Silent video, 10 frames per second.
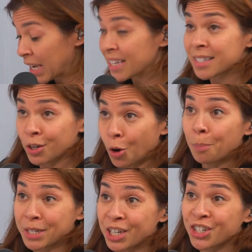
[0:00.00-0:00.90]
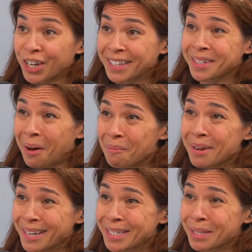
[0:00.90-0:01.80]
is that competition has
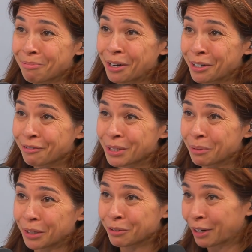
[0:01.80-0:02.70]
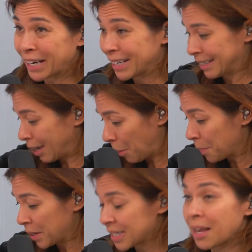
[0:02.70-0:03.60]
come into the brokerage world, right?
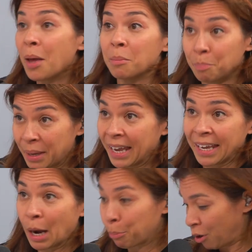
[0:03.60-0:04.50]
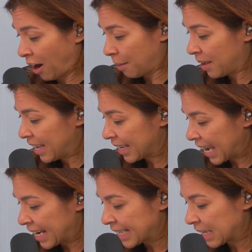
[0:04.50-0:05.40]
Compass being a prime
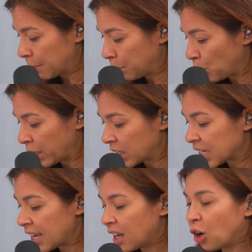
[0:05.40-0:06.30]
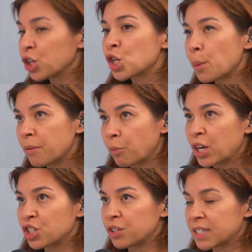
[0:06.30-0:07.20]
case in point, on top of
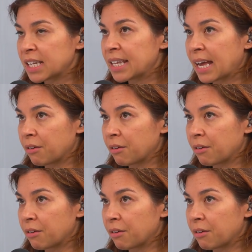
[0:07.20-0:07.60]
which you've seen the